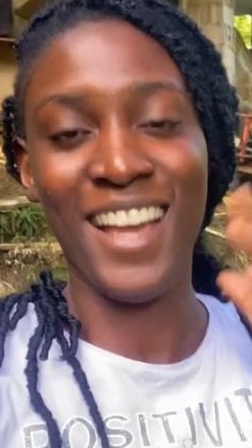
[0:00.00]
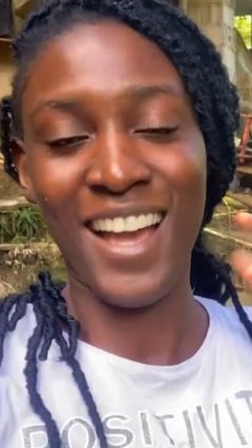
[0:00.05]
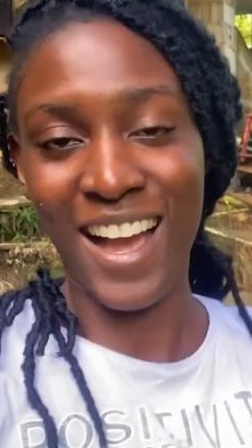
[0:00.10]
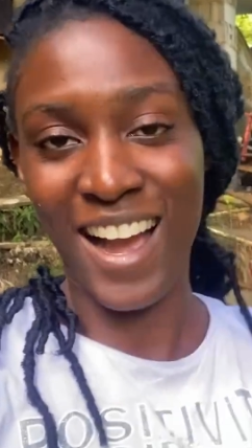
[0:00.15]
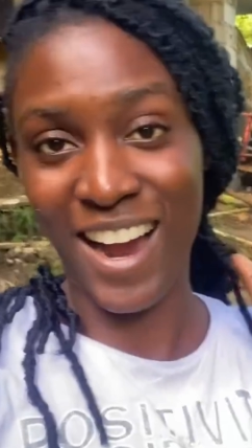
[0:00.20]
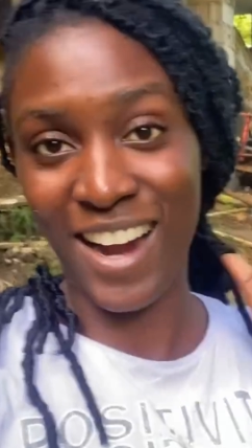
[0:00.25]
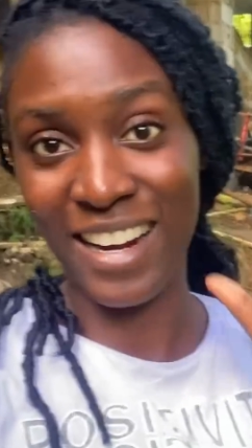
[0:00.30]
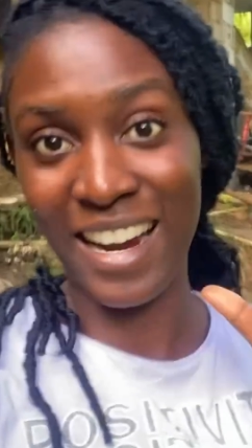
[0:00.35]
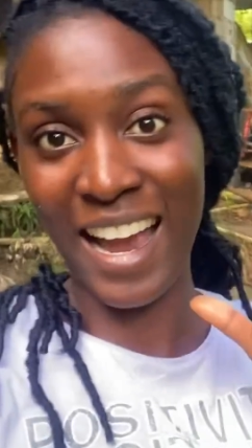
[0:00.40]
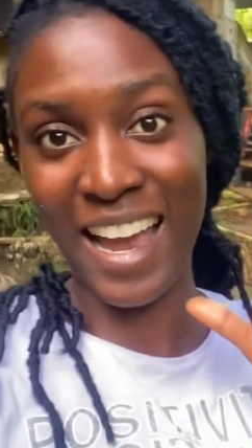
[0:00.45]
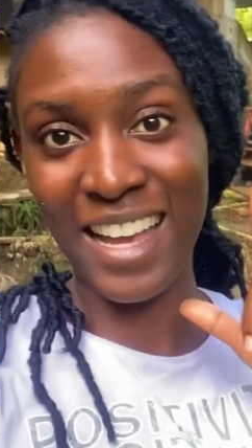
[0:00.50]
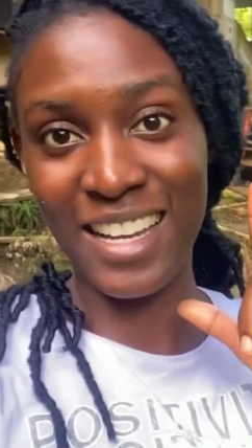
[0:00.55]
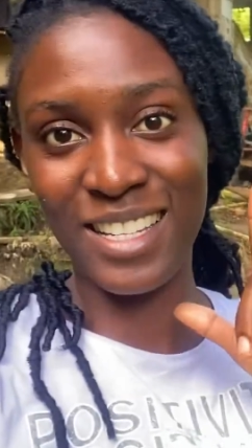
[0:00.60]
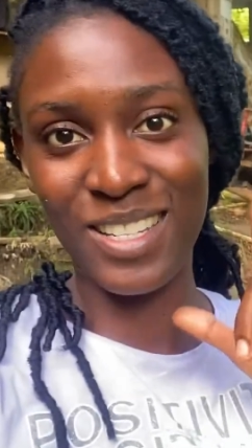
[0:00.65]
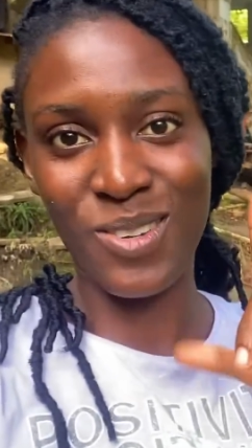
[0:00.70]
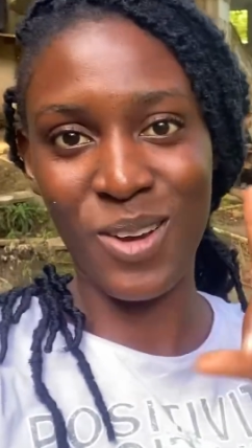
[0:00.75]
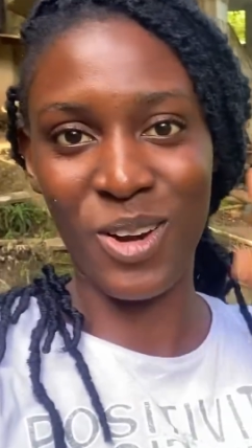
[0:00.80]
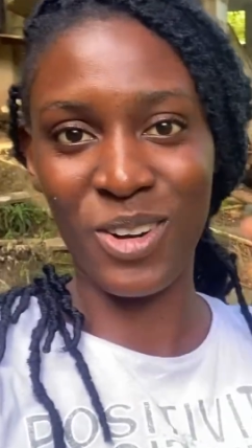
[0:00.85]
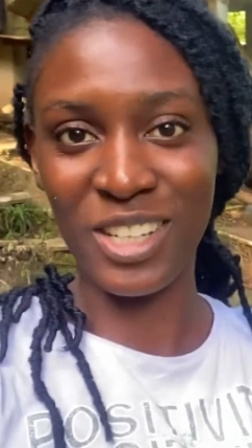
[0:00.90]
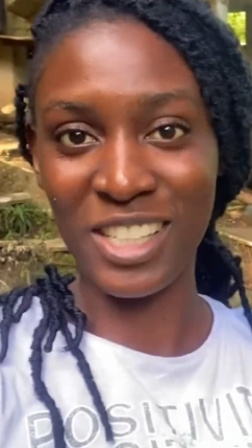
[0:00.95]
Alright,
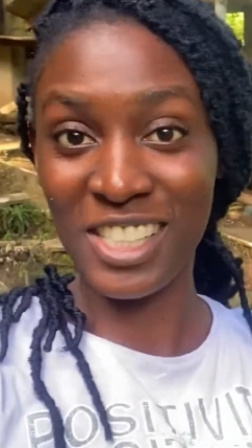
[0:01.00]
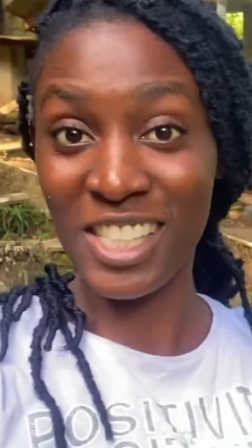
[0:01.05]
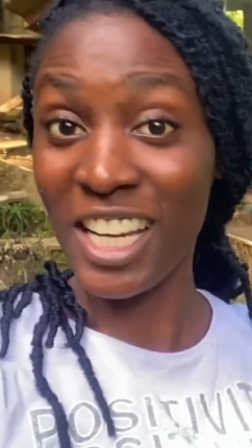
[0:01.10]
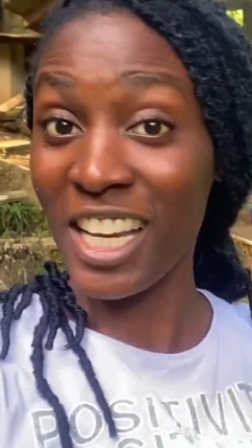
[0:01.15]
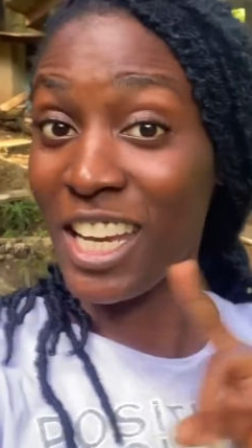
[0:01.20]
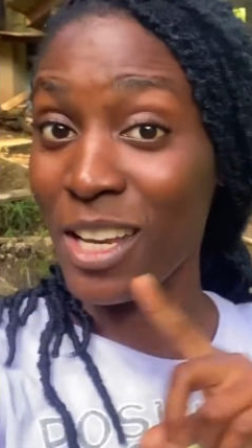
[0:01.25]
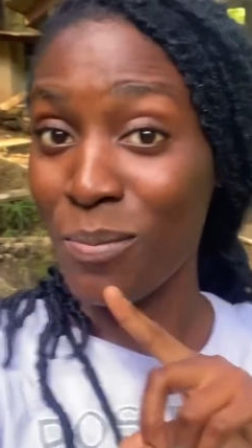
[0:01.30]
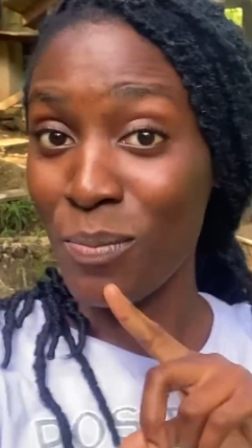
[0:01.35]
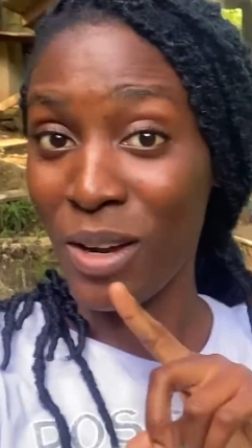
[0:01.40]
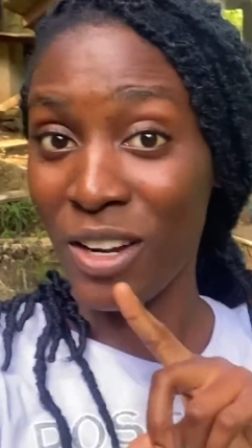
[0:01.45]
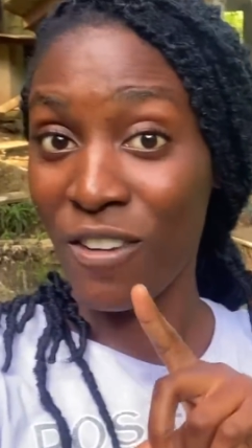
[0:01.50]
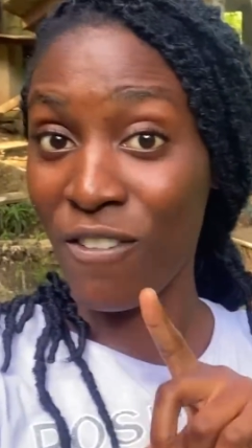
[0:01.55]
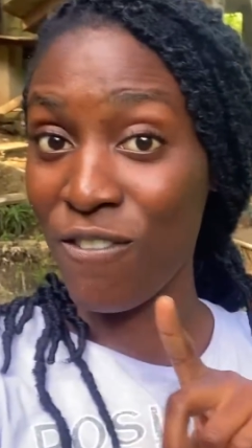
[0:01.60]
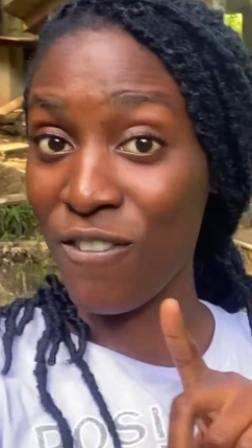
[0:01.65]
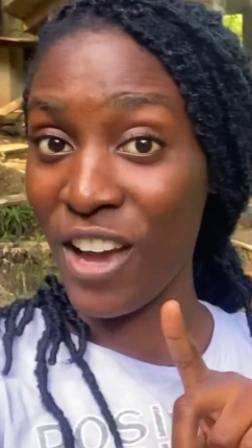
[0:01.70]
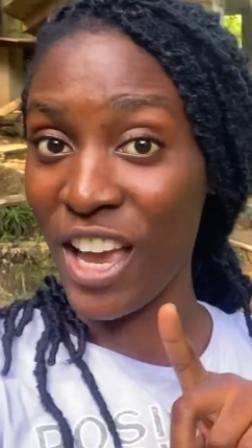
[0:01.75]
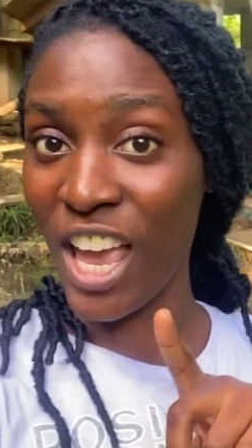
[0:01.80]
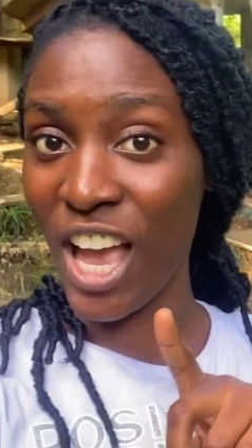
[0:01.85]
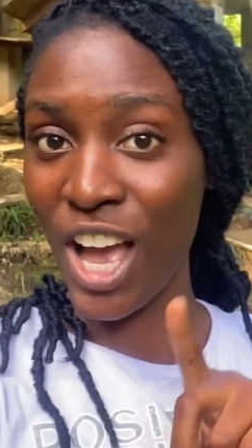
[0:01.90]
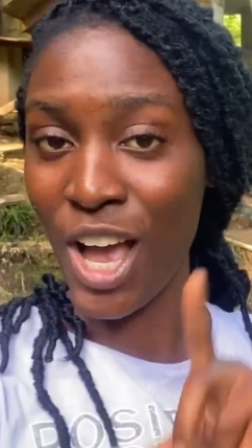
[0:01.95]
we're going to check in on the
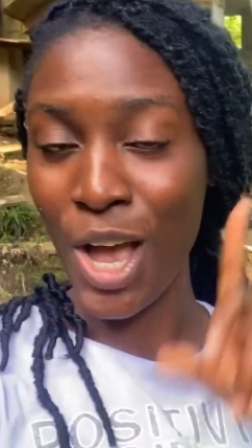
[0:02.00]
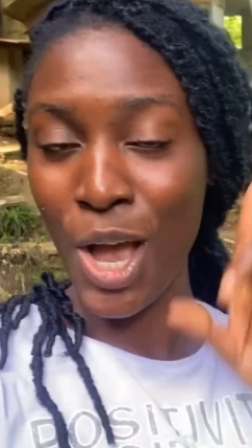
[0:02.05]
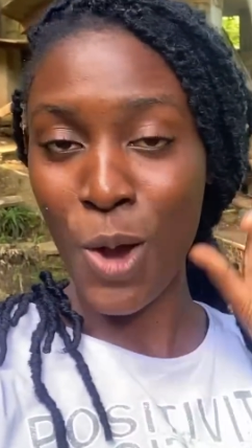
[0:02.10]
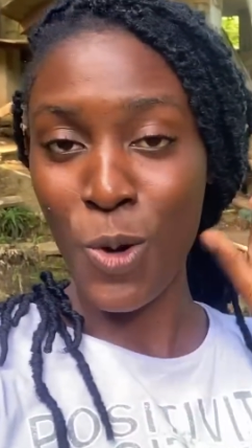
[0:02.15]
fire.